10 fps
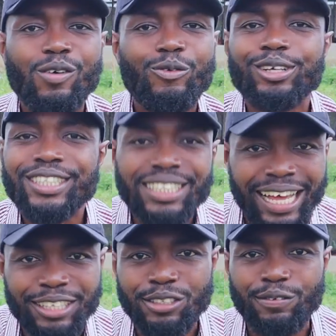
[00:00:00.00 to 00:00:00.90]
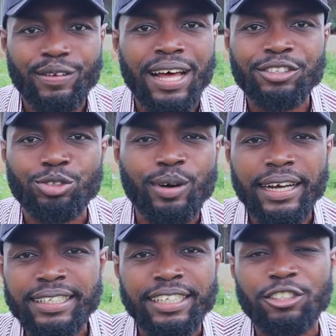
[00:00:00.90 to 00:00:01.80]
what size of land do
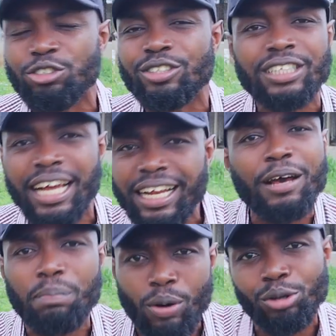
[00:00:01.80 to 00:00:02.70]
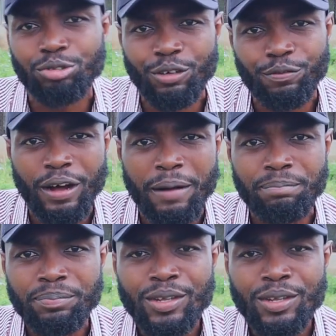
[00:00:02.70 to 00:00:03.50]
I need to start a poultry farm?